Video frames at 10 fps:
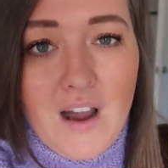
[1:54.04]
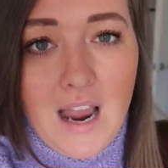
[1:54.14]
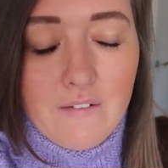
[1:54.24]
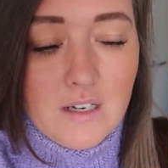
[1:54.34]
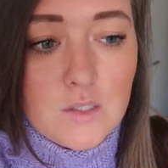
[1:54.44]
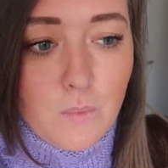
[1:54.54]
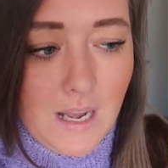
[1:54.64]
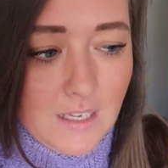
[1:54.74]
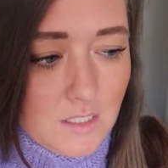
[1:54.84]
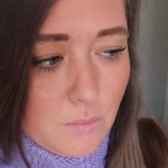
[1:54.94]
virus
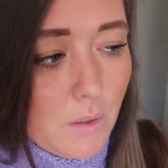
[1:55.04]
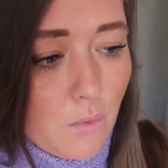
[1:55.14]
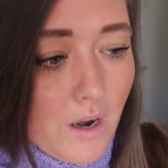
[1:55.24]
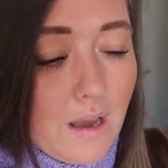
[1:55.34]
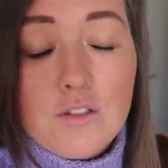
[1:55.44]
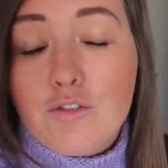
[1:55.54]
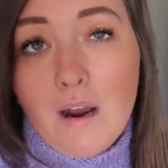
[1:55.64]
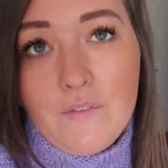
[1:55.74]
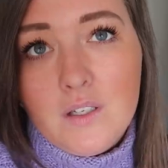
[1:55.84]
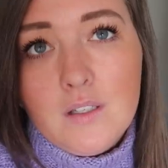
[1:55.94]
whilst we were on our
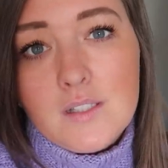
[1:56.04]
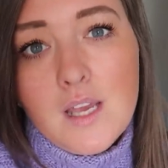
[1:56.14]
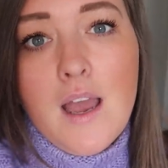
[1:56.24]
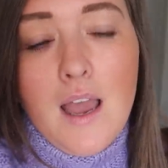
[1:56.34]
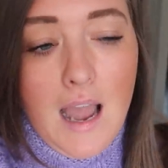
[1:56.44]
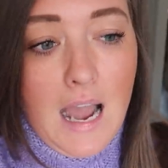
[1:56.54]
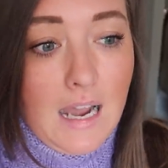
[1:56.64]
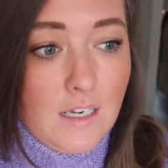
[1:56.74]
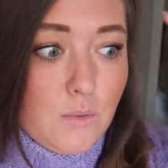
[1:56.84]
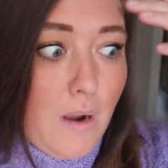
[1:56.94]
travels
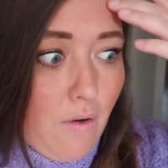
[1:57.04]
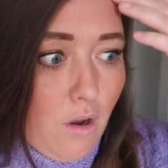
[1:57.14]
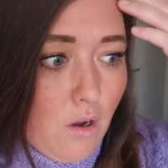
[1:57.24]
and we're